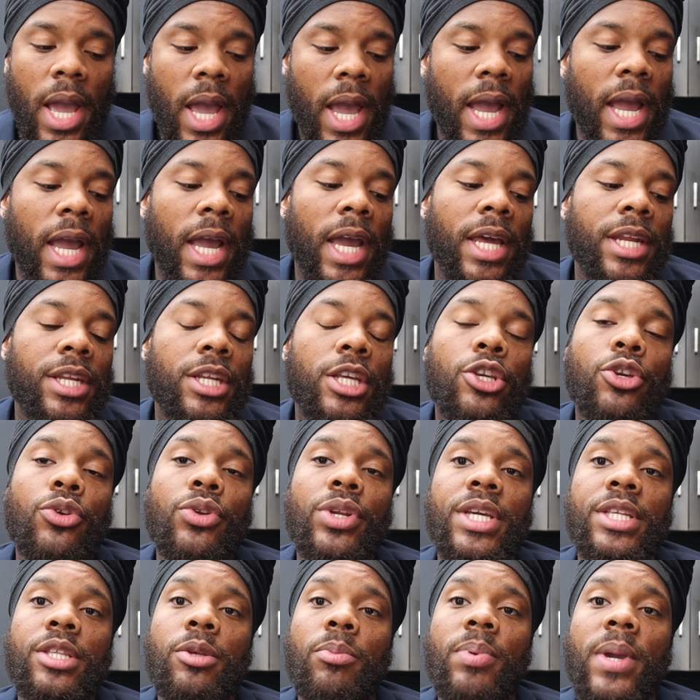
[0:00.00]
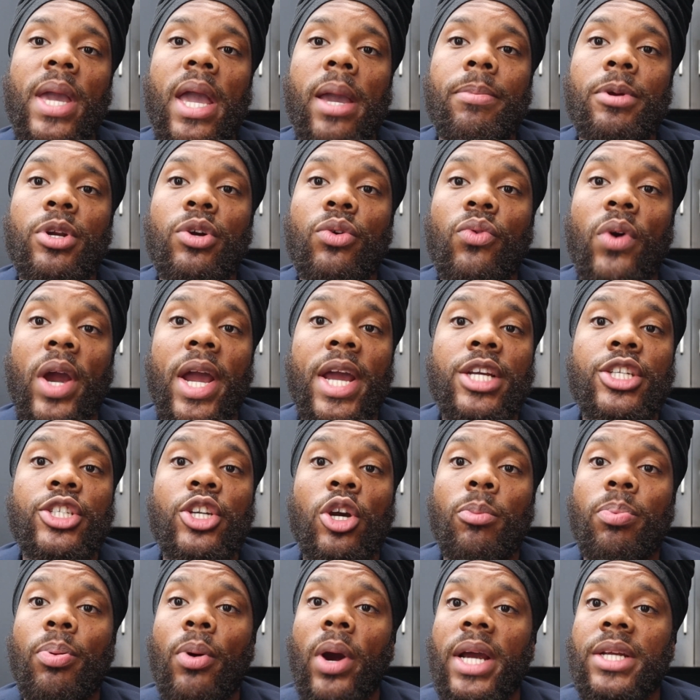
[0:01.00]
And you need to be able to raise
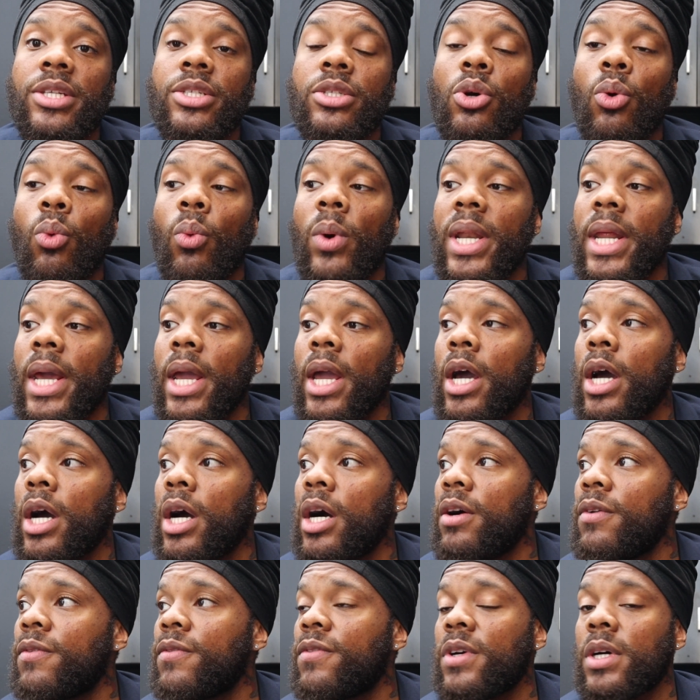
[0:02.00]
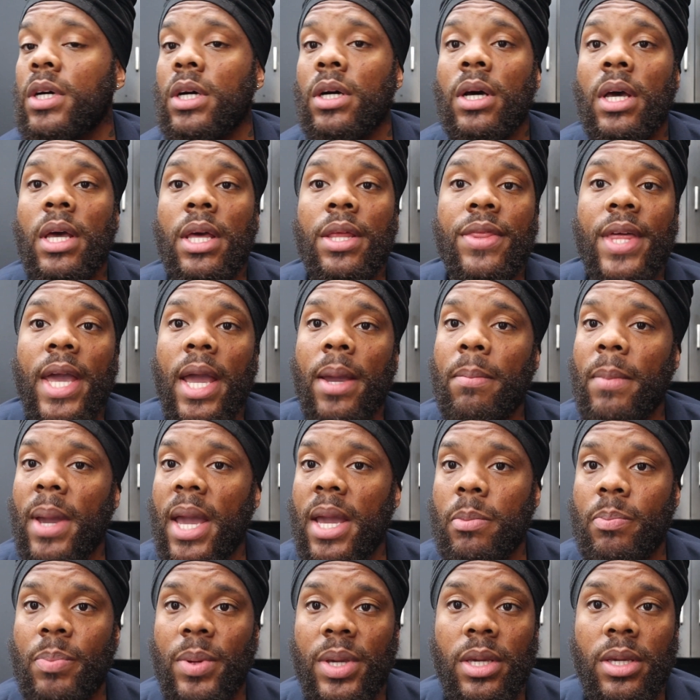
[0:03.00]
your price to whatever that
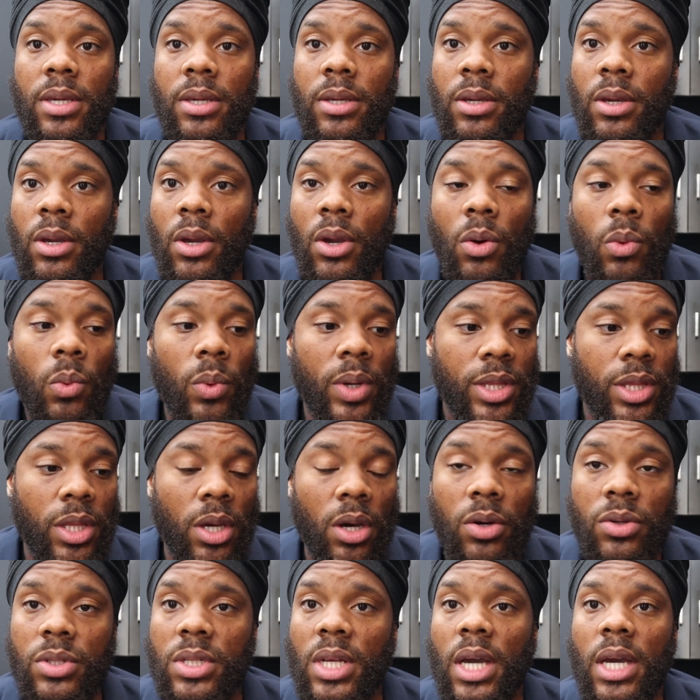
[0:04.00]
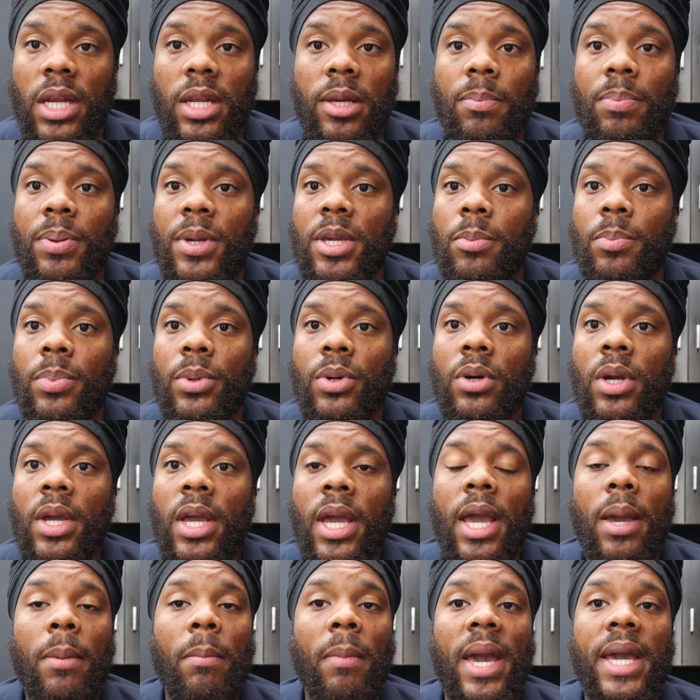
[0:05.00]
may be with those 100 people
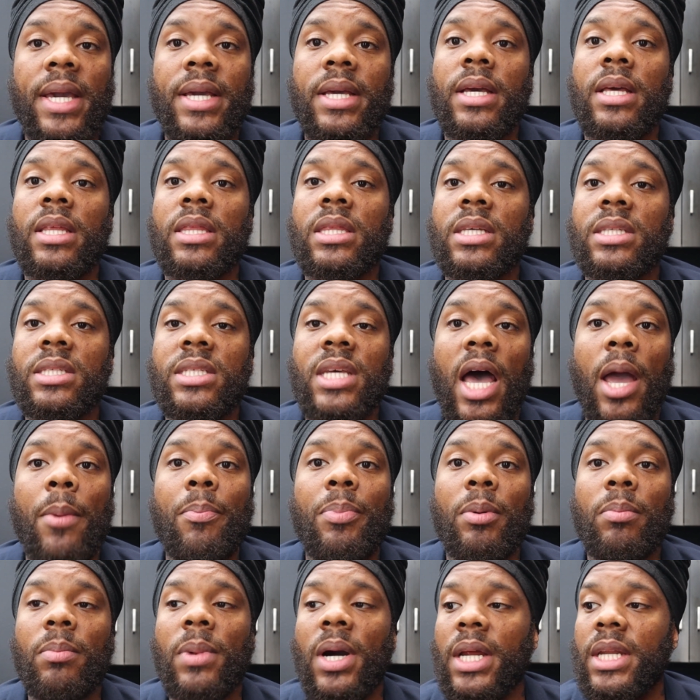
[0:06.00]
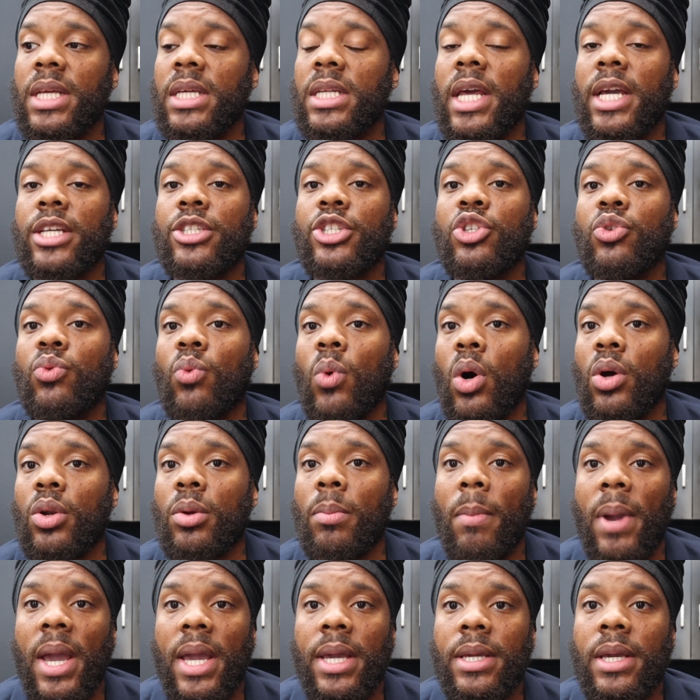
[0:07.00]
and make the type of money that you want to
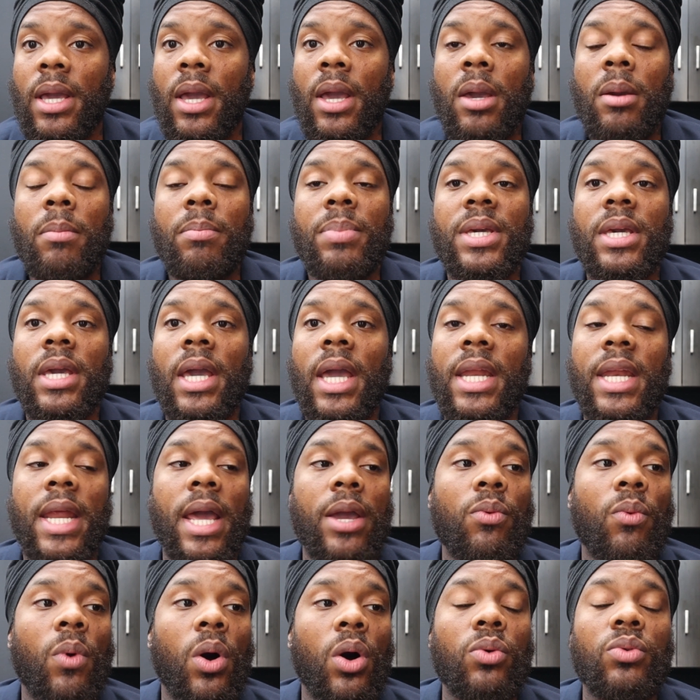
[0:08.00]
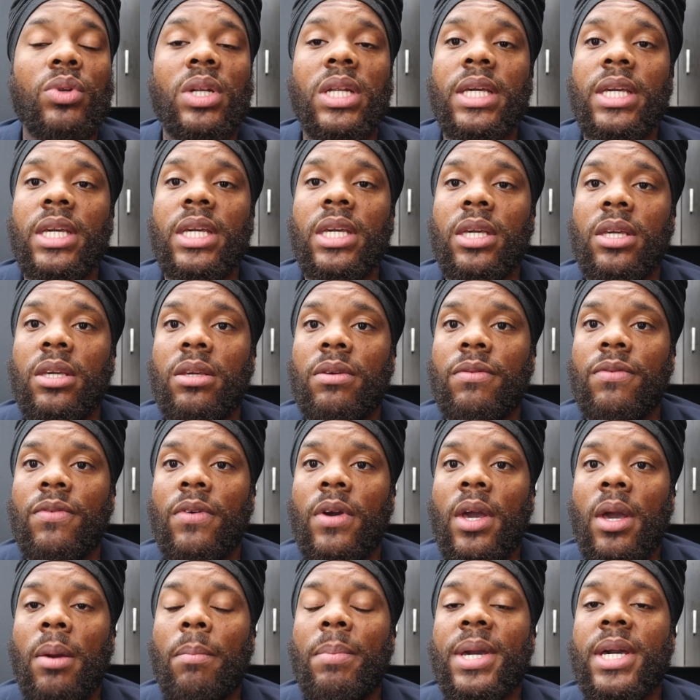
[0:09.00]
make. And they won't leave
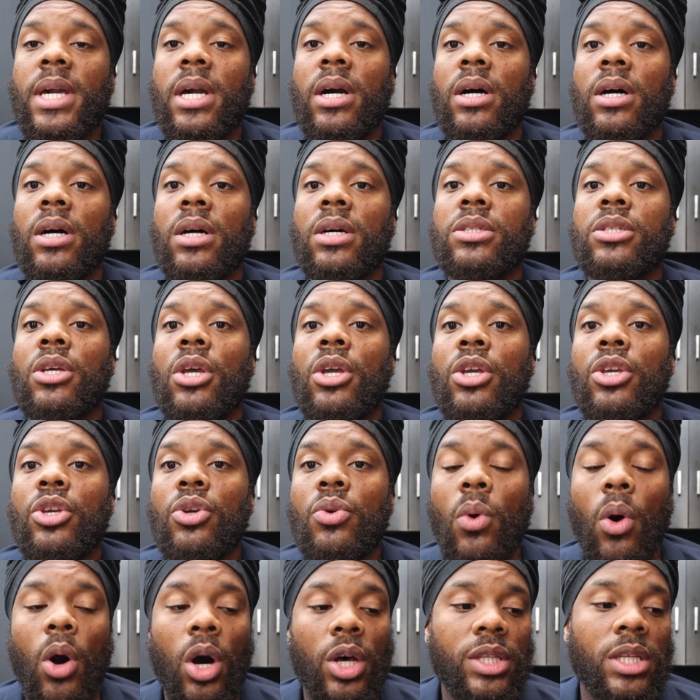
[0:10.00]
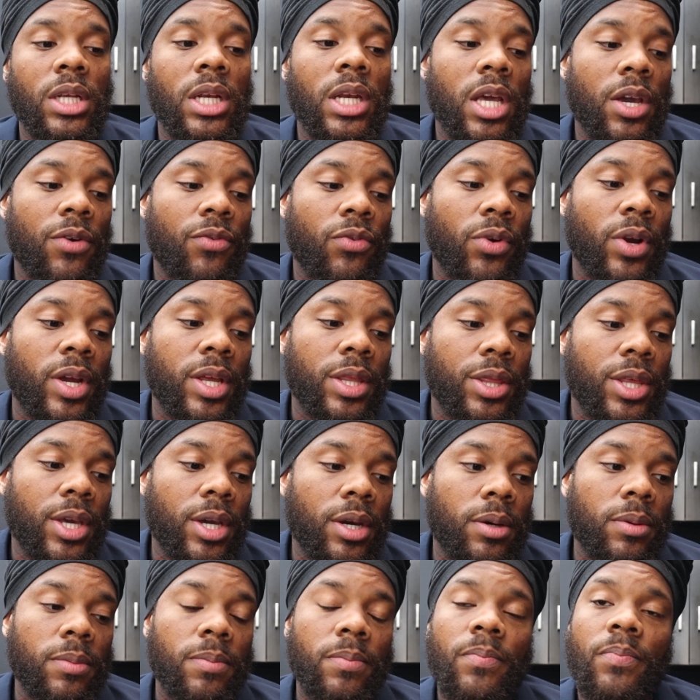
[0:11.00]
because you are delivering
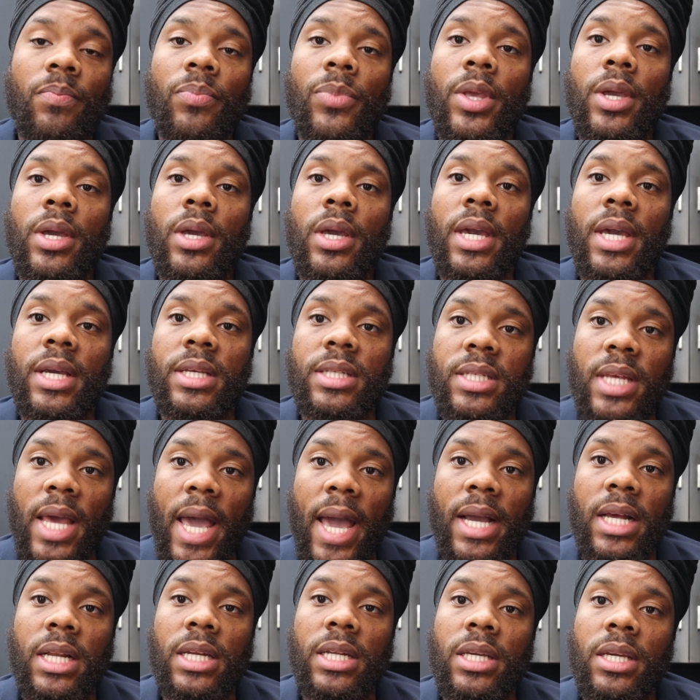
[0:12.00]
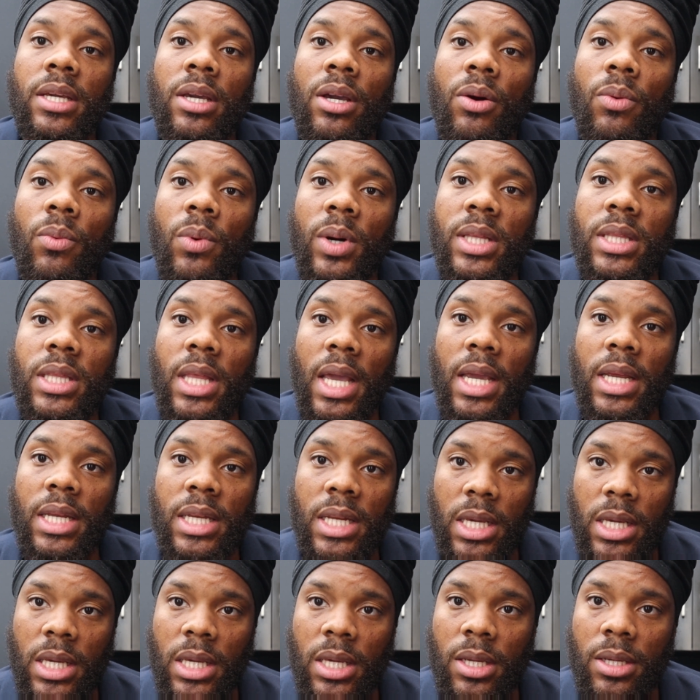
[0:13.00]
them exactly what they
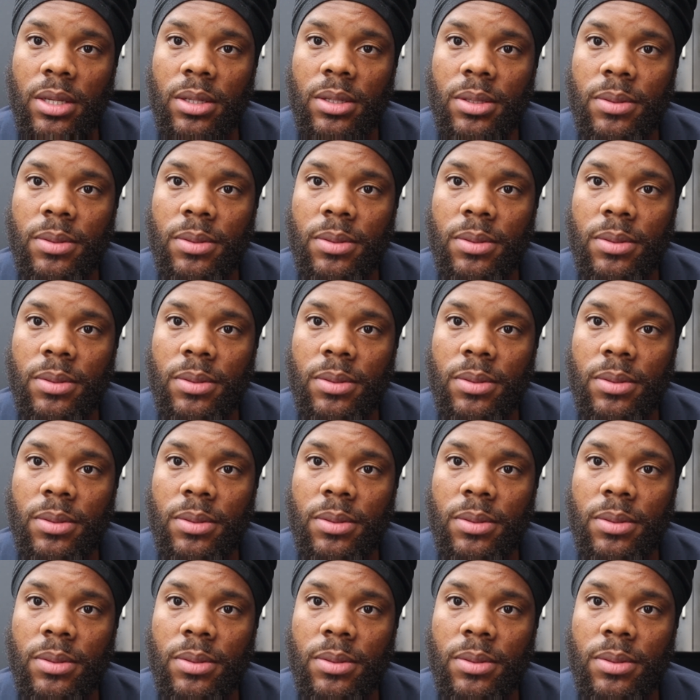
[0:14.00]
need.